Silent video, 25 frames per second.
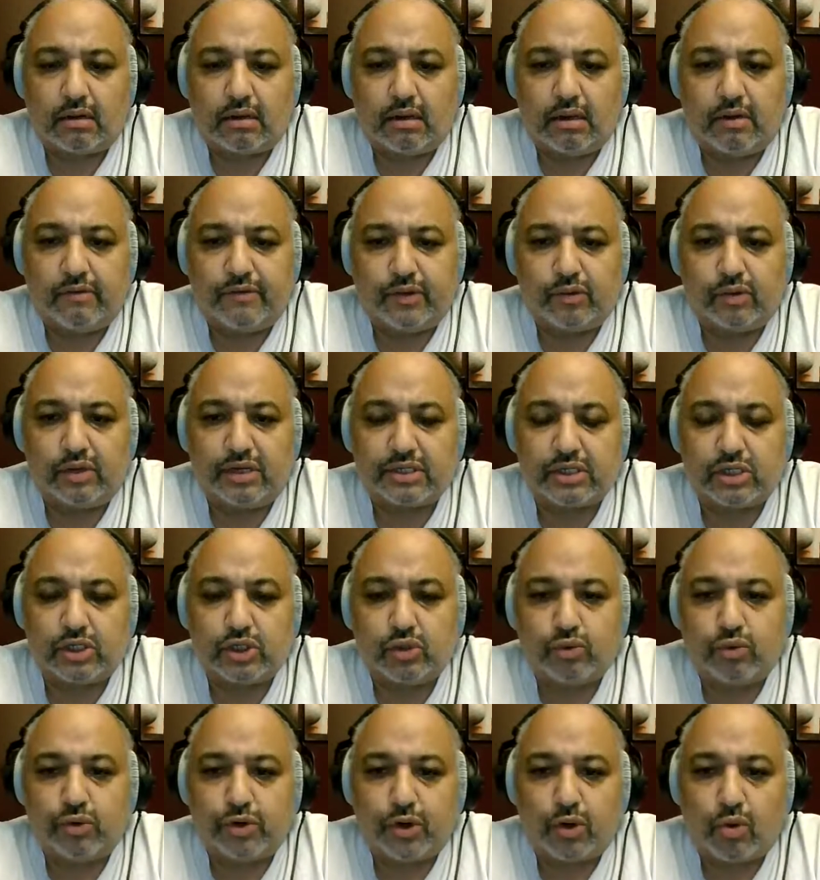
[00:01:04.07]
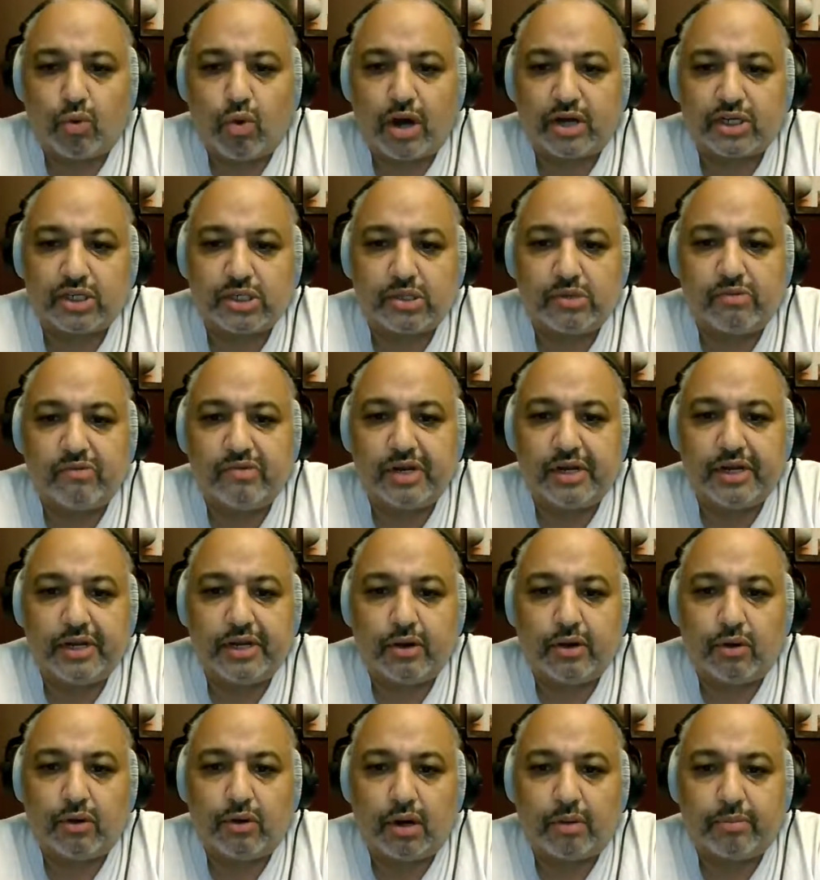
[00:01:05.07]
if you listen to it or watch the
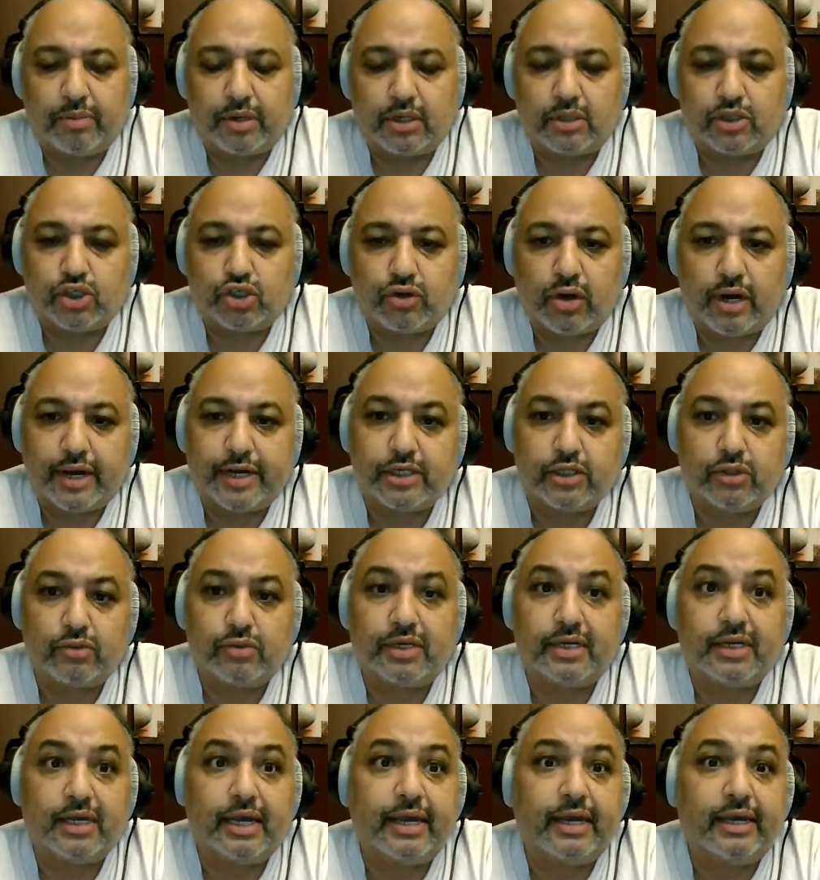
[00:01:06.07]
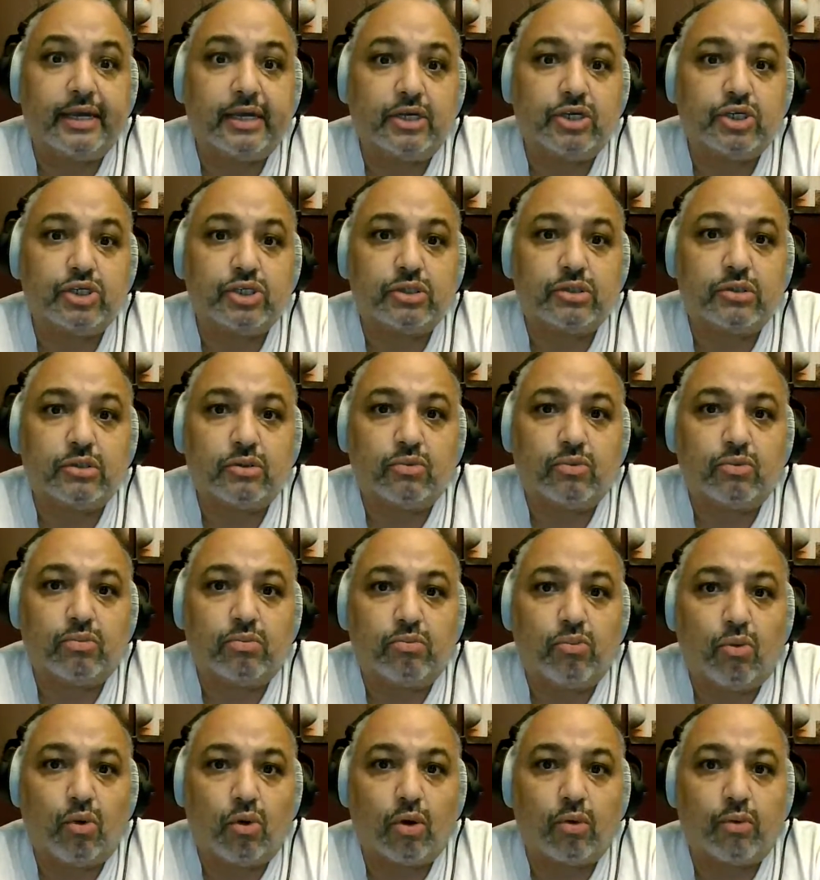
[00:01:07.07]
video, I'm going to try to engage
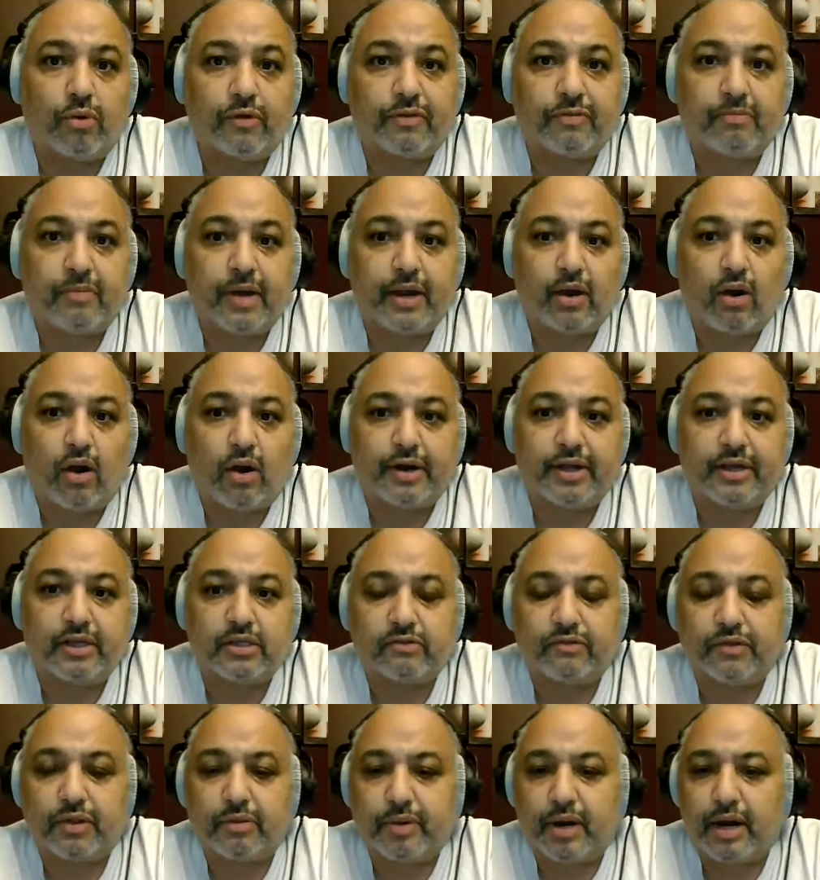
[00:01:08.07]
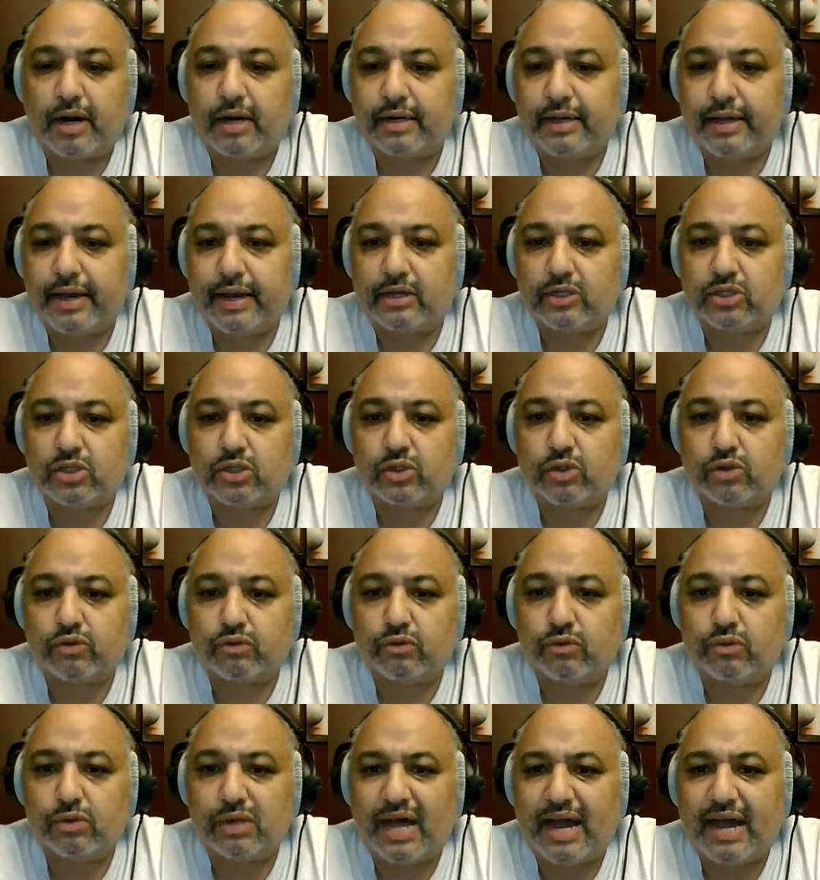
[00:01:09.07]
more with my audience for the podcast
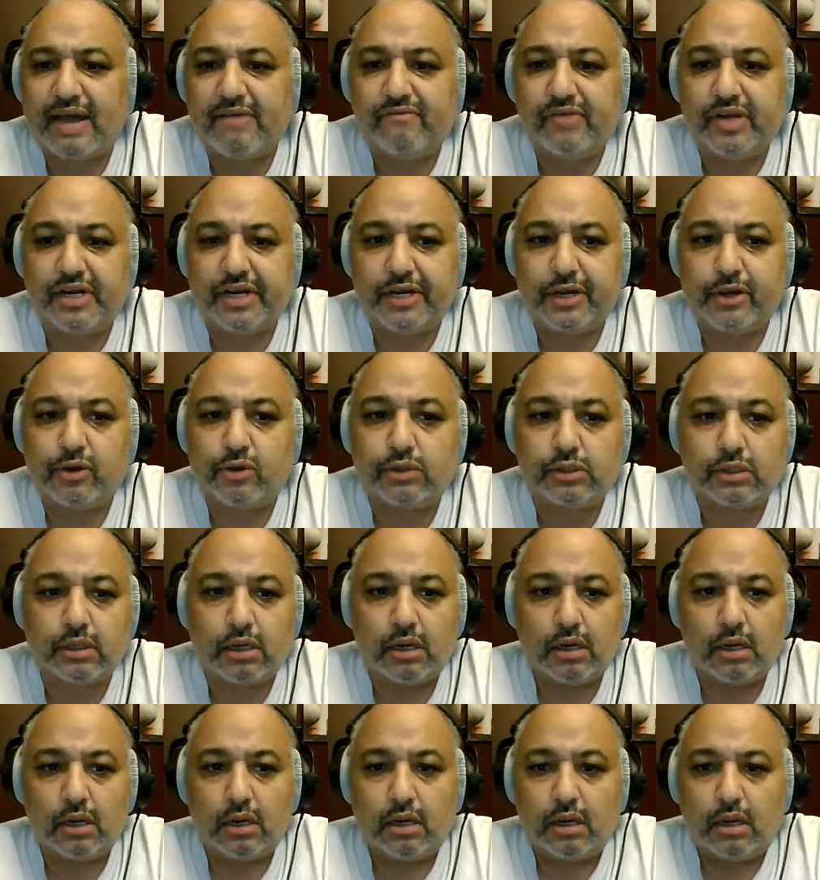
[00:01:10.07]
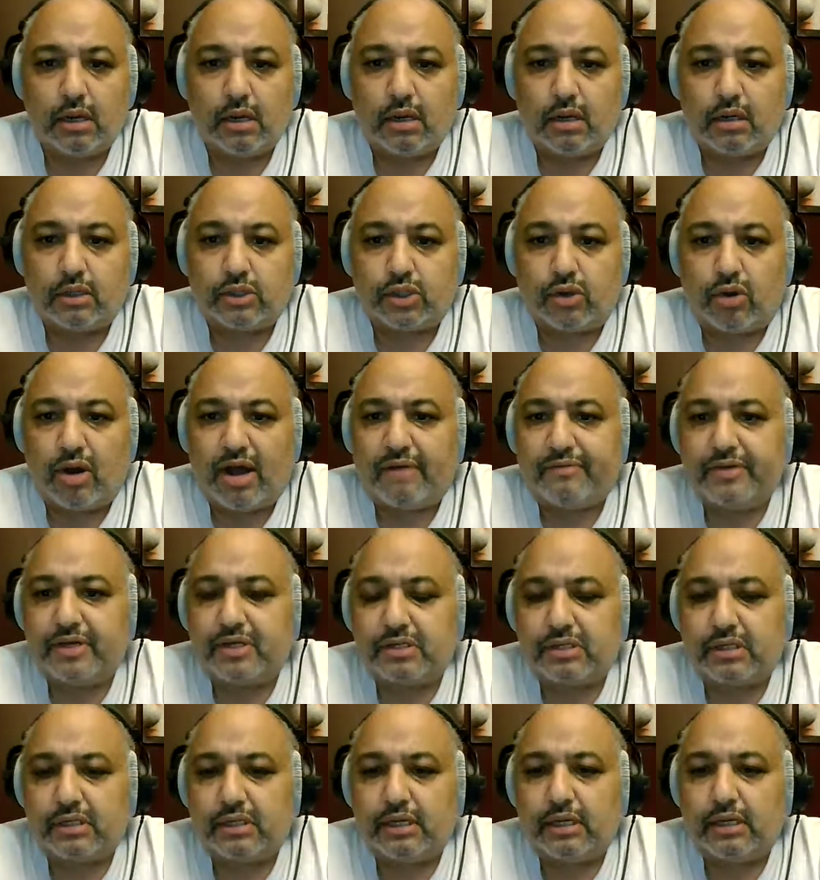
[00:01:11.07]
through live videos. So
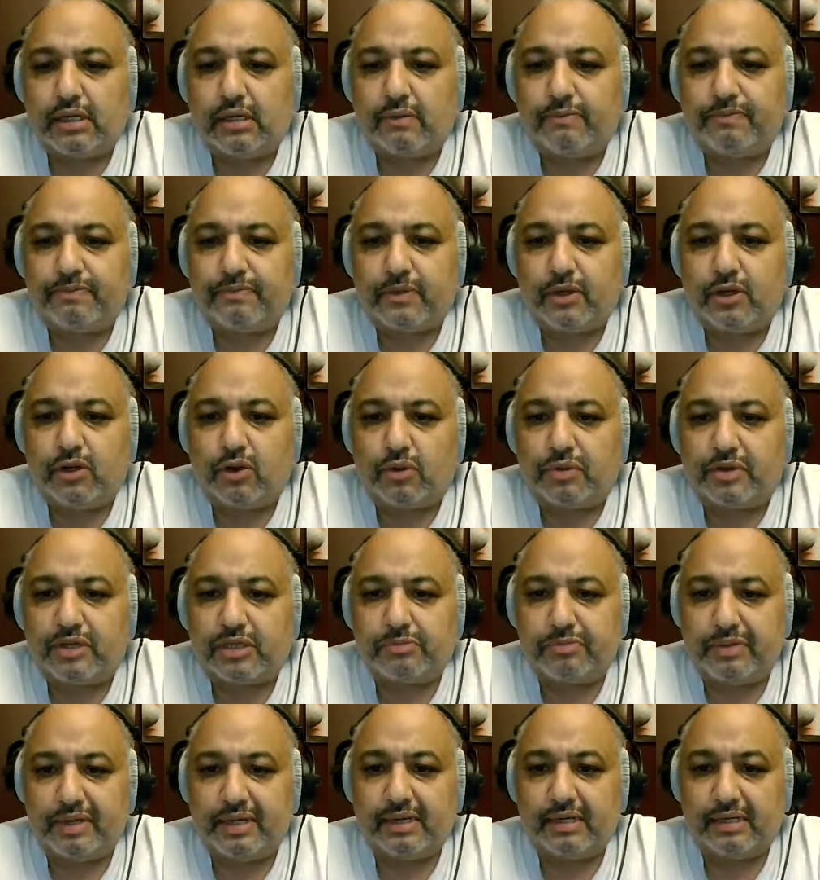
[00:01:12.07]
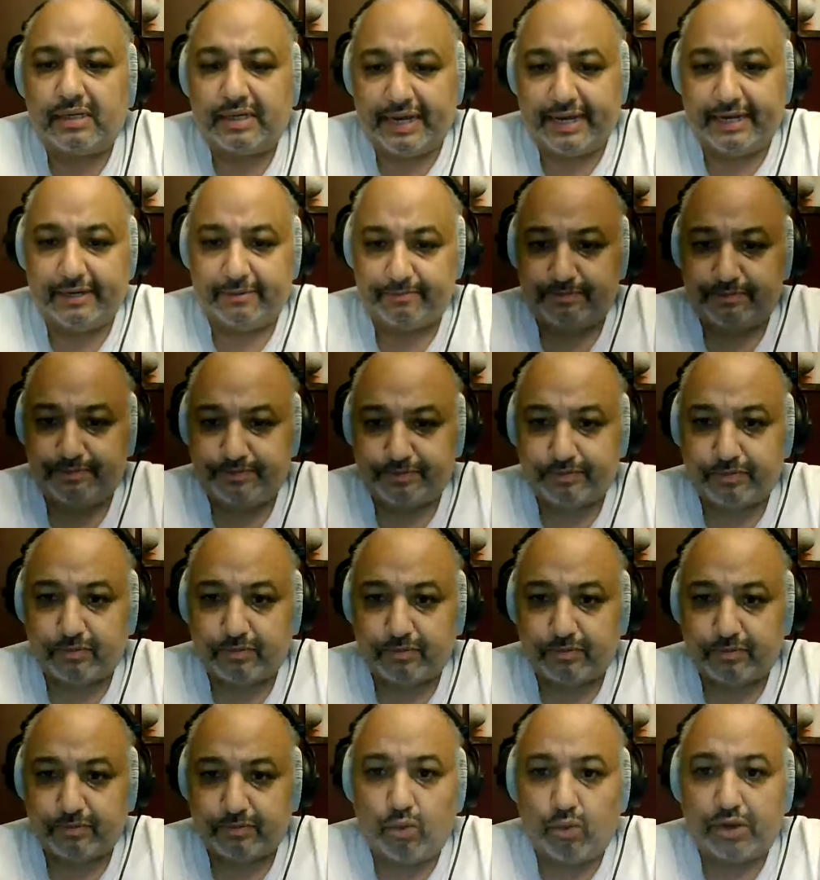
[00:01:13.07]
obviously, this being late,
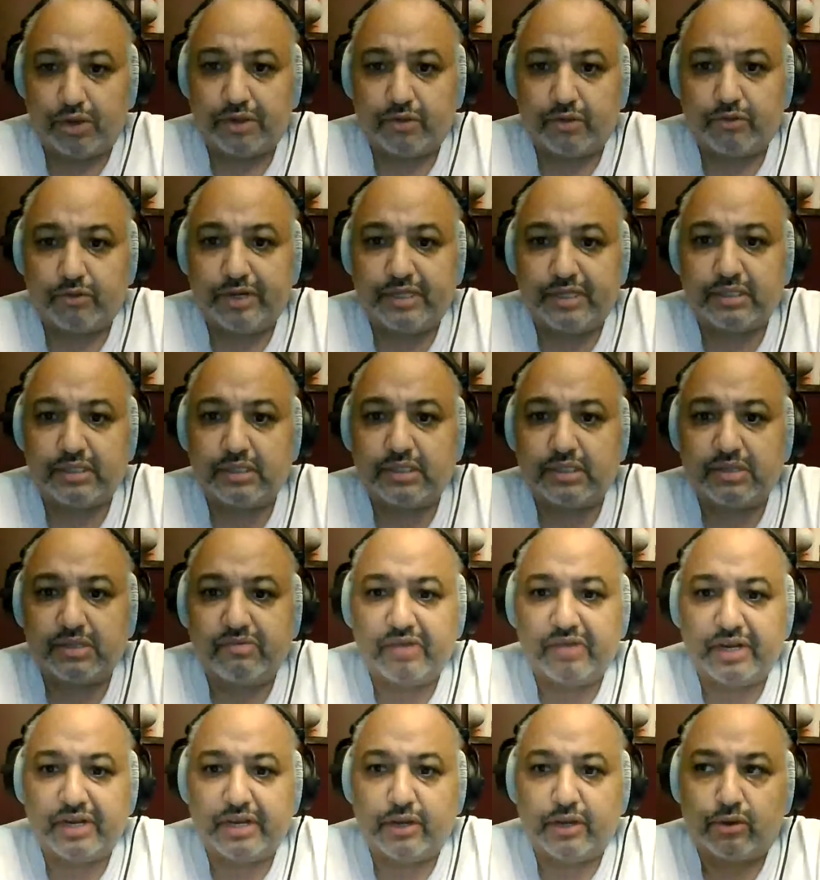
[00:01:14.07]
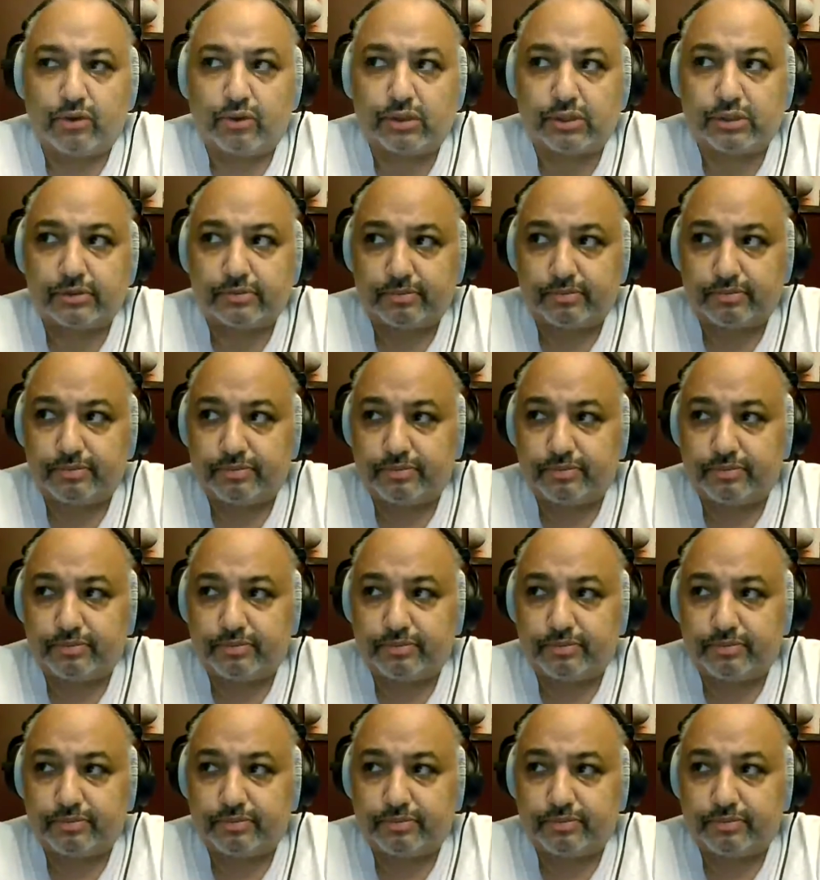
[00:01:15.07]
one of the reasons the videos